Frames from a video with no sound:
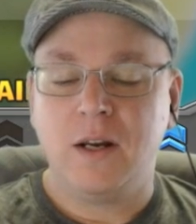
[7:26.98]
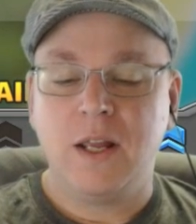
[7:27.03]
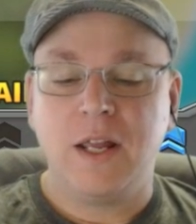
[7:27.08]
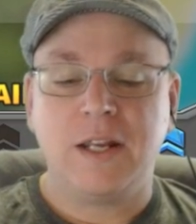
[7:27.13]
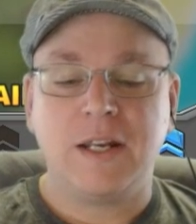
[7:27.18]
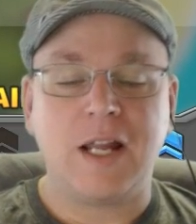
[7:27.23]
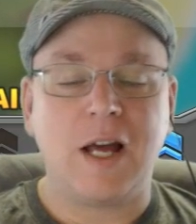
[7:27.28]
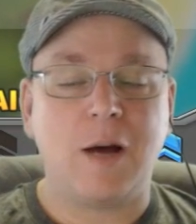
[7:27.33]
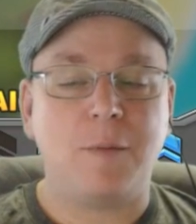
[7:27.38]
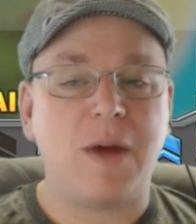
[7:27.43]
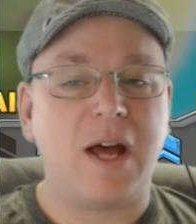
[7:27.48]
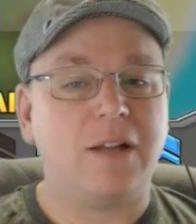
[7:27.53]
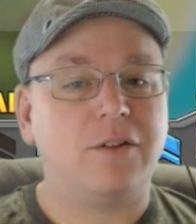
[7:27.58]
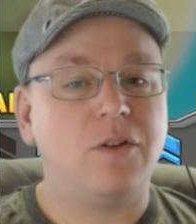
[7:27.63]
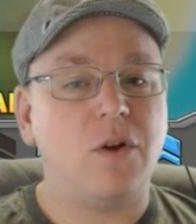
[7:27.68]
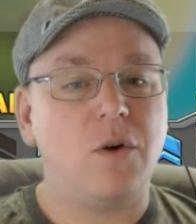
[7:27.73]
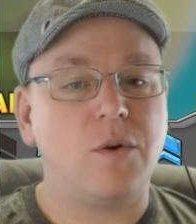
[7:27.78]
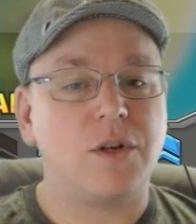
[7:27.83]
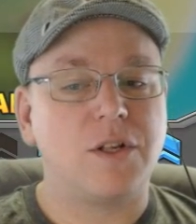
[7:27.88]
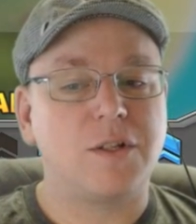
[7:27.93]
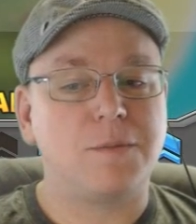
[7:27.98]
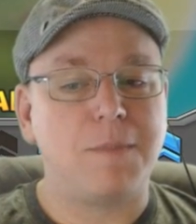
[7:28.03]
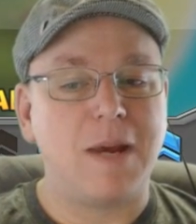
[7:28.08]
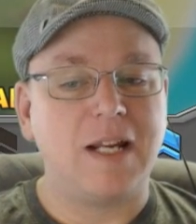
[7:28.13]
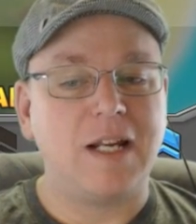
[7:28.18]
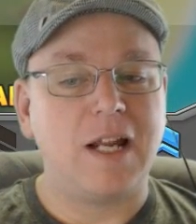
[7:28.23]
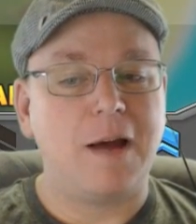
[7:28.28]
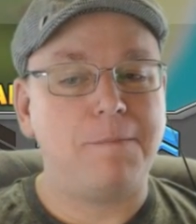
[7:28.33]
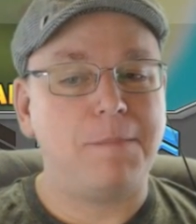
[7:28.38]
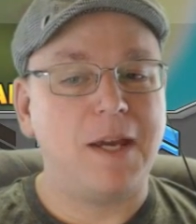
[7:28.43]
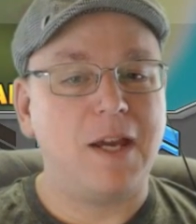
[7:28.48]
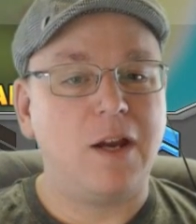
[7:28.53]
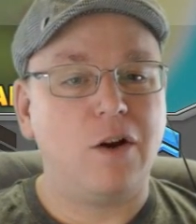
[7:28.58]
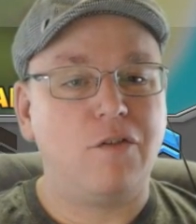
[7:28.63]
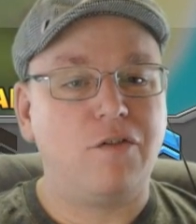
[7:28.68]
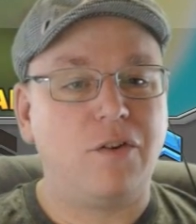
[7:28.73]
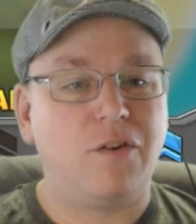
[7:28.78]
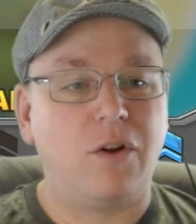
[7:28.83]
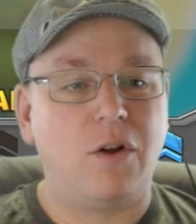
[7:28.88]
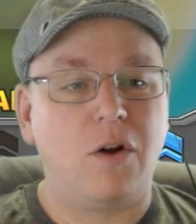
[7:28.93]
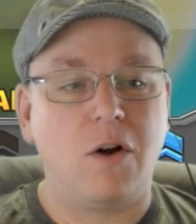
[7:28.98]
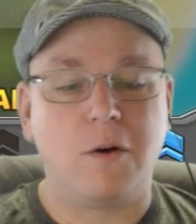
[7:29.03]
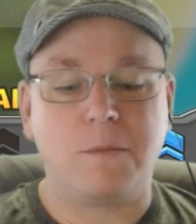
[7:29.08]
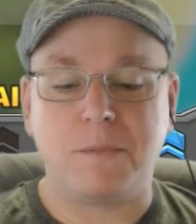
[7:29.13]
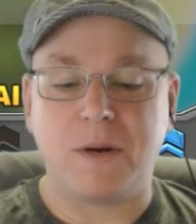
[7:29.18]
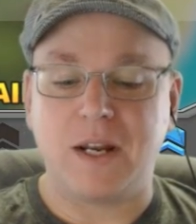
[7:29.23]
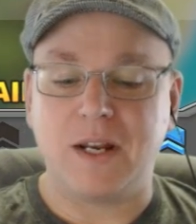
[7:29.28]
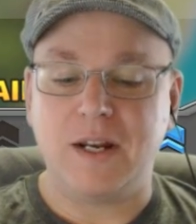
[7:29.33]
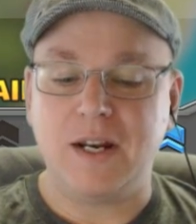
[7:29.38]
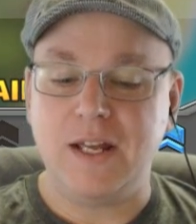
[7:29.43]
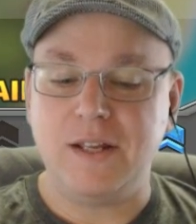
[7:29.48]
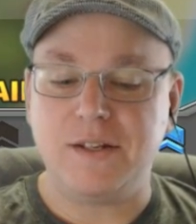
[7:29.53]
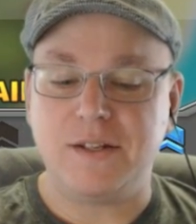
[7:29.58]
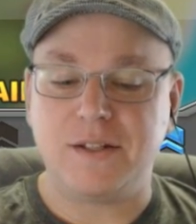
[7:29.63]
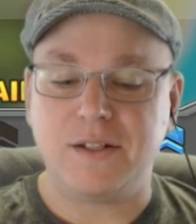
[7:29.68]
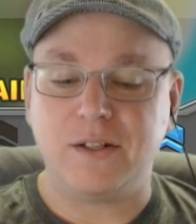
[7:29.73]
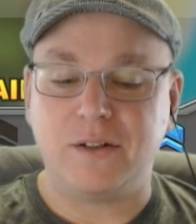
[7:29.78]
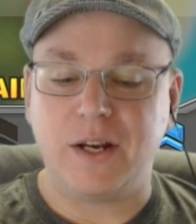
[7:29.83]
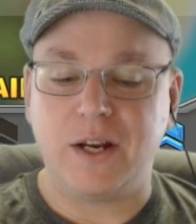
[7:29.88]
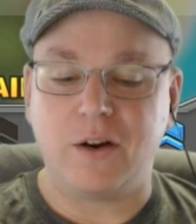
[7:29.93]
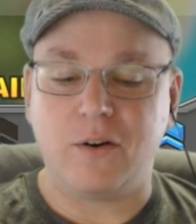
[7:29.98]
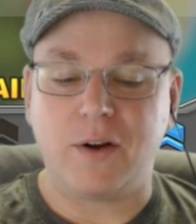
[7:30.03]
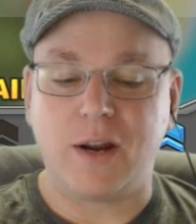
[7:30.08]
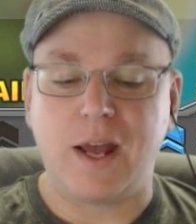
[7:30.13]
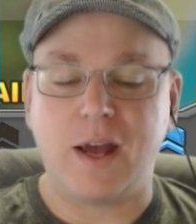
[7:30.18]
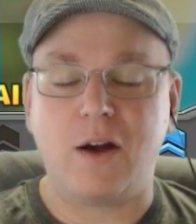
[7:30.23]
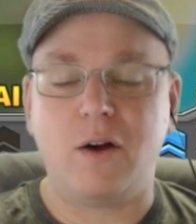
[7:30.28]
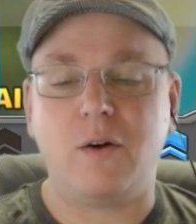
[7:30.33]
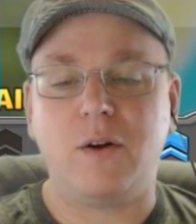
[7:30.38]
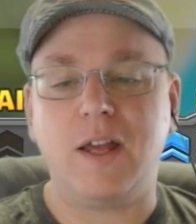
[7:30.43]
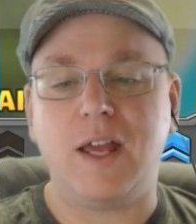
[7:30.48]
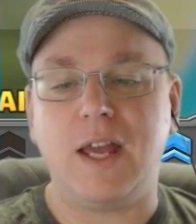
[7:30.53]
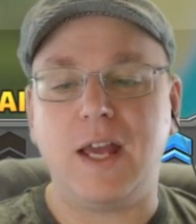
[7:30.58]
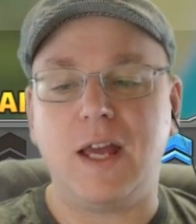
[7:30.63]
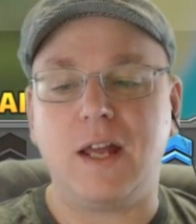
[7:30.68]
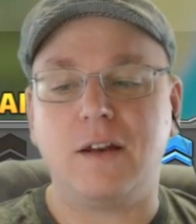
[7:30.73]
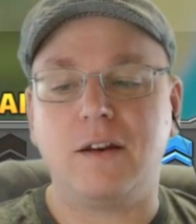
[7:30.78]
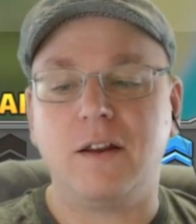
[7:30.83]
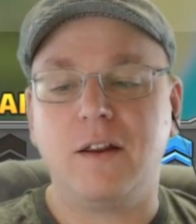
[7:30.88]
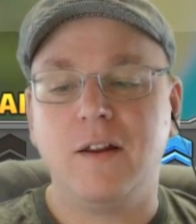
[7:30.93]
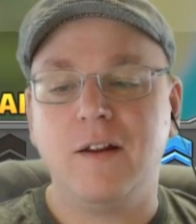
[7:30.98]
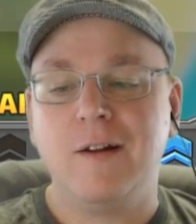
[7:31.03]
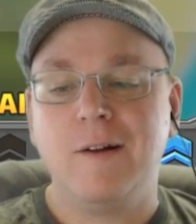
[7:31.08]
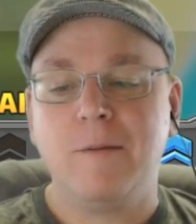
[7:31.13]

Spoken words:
Now, Maldonis may not be here for long, but it is still here now, and